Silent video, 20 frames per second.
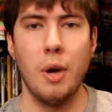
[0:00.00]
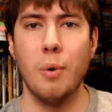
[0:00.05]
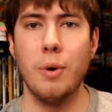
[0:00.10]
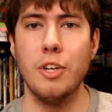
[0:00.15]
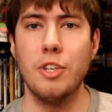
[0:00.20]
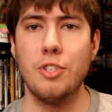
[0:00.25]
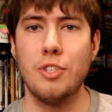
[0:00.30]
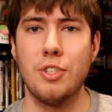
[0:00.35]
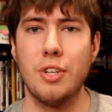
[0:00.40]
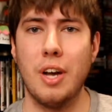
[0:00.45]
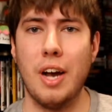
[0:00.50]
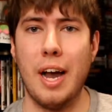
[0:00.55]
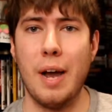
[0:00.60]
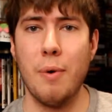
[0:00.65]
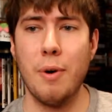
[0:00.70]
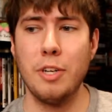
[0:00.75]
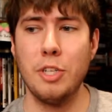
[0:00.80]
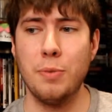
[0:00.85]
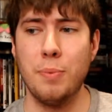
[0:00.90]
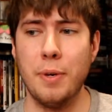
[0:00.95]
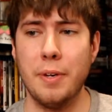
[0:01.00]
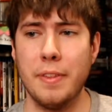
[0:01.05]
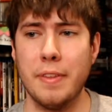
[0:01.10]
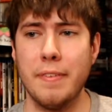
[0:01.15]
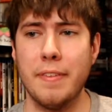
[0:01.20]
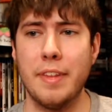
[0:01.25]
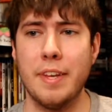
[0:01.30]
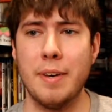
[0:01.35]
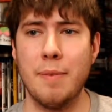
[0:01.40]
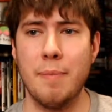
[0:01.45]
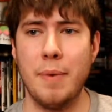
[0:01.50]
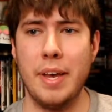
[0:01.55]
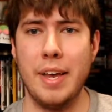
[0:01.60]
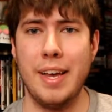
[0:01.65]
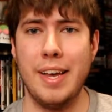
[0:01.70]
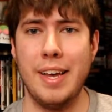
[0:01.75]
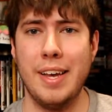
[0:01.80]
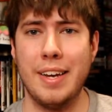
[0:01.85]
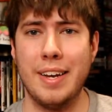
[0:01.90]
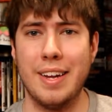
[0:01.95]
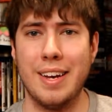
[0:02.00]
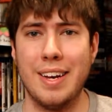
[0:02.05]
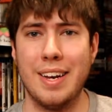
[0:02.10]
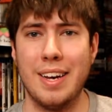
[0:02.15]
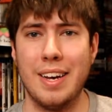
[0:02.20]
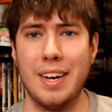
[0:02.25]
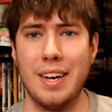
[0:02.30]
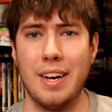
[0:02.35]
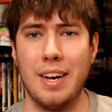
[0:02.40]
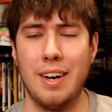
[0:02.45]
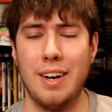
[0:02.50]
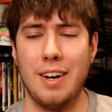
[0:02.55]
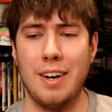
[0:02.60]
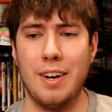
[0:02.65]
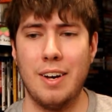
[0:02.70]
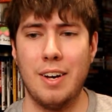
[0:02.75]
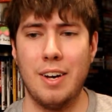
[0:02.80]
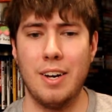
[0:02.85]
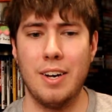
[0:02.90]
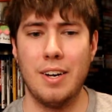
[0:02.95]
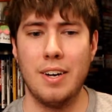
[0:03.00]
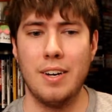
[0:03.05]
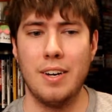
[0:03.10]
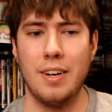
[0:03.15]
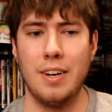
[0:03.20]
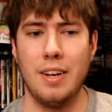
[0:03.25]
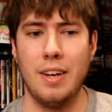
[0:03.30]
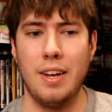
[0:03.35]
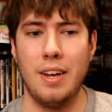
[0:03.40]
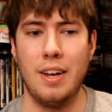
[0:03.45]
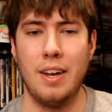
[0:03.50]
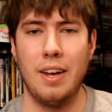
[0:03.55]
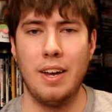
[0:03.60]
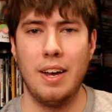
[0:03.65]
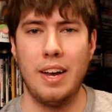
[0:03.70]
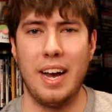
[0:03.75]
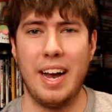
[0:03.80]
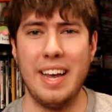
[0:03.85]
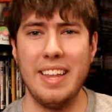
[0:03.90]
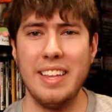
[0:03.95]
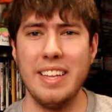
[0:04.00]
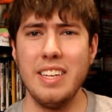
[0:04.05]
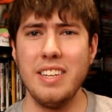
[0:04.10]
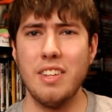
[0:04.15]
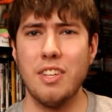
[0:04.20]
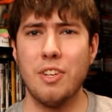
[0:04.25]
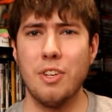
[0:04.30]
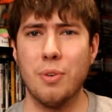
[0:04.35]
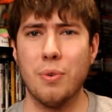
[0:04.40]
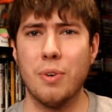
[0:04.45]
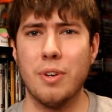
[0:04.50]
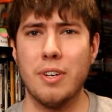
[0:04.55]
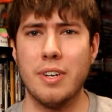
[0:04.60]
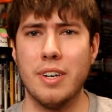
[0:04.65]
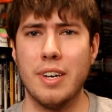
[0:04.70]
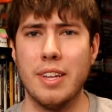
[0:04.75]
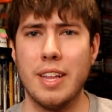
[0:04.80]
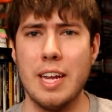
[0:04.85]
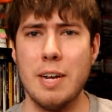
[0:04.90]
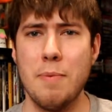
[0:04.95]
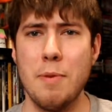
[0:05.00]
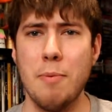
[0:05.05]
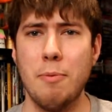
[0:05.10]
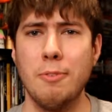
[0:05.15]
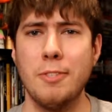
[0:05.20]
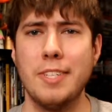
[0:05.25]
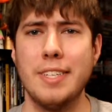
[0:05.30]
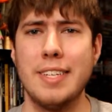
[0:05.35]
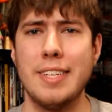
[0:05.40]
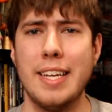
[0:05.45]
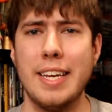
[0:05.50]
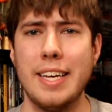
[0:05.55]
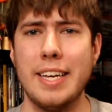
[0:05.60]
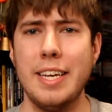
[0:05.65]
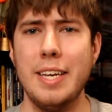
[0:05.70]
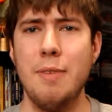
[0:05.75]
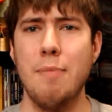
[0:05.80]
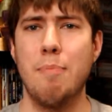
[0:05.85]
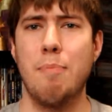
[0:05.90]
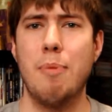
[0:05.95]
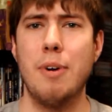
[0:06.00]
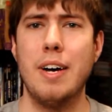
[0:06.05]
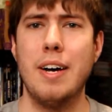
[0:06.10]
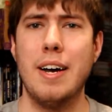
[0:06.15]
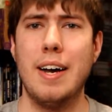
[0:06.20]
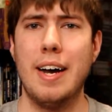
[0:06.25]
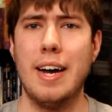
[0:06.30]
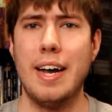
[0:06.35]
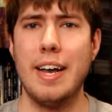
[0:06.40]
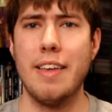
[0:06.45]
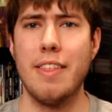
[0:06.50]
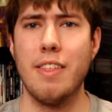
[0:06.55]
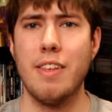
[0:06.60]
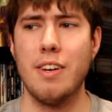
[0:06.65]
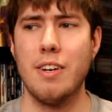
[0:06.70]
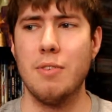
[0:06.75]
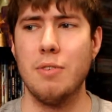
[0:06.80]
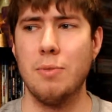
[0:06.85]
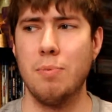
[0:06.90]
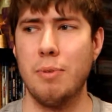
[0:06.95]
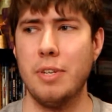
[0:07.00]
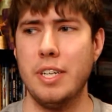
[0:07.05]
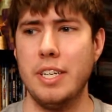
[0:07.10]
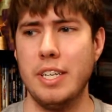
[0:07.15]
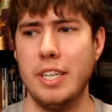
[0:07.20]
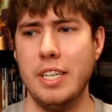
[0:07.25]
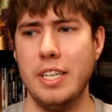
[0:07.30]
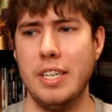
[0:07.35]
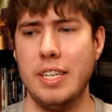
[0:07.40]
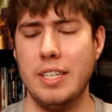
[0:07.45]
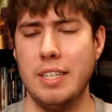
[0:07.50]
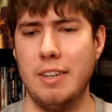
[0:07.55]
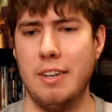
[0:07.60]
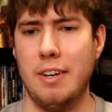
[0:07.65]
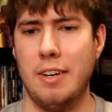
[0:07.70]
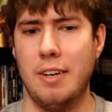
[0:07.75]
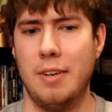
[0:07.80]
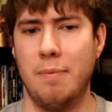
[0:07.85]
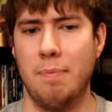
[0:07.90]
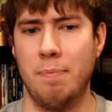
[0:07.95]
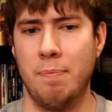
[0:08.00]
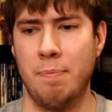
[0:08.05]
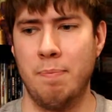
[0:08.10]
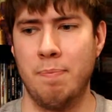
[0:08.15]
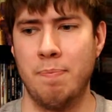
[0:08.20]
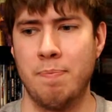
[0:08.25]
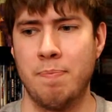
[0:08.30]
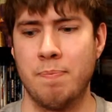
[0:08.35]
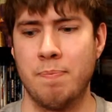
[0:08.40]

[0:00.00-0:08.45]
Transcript: which I watched both of them and uh, I like the new one. A lot of people didn't like it, but I thought it was pretty good. Um,